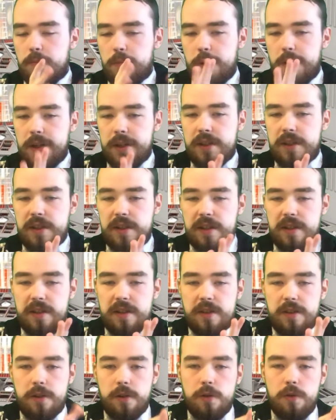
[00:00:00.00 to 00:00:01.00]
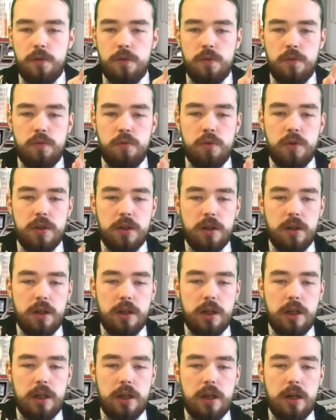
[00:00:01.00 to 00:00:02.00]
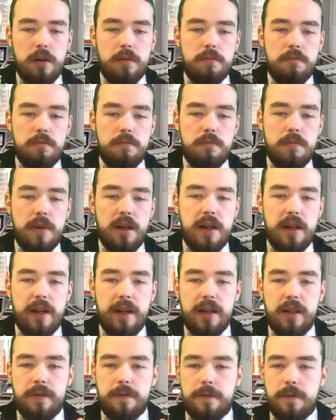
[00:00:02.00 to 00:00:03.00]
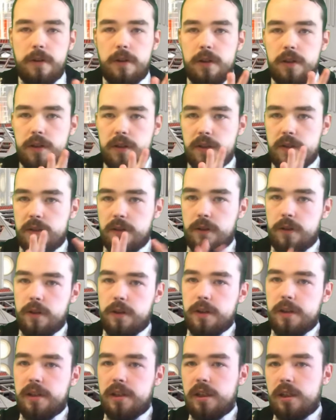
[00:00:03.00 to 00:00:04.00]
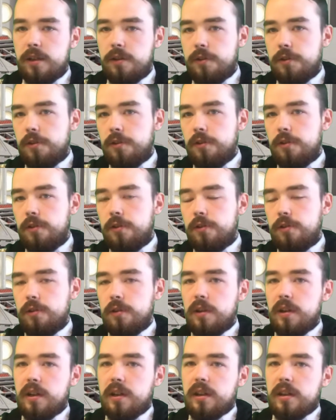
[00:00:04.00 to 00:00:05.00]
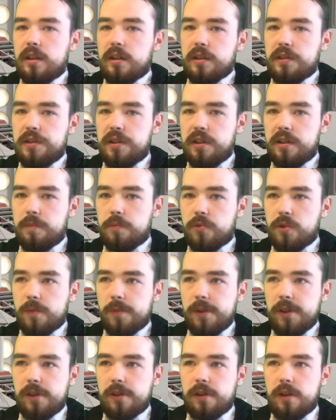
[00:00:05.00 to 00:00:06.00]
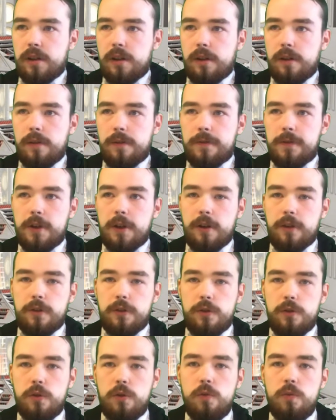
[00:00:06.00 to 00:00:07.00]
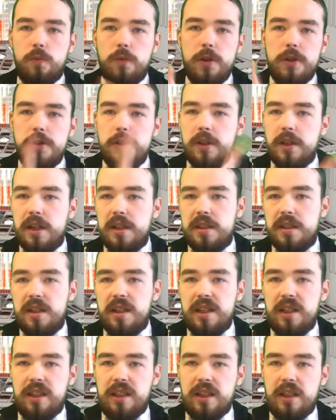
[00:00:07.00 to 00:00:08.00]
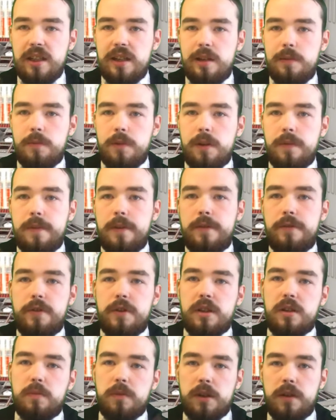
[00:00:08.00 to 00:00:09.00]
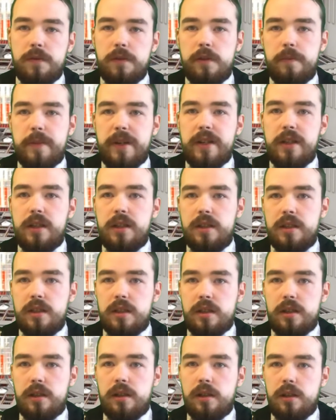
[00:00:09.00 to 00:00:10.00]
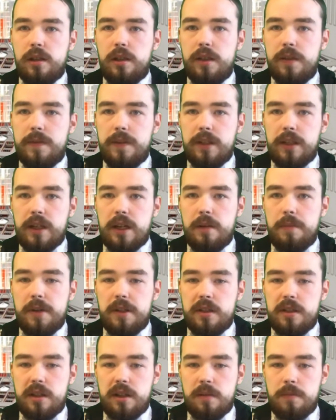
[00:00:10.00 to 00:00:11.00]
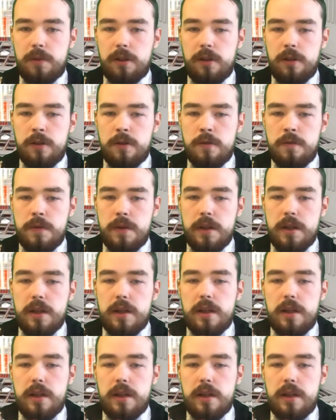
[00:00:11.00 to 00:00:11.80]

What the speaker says: But those are my thoughts on the season premiere of Doctor Who. What did you guys think? Whatever your thoughts, whatever your opinions, leave in the comments down below.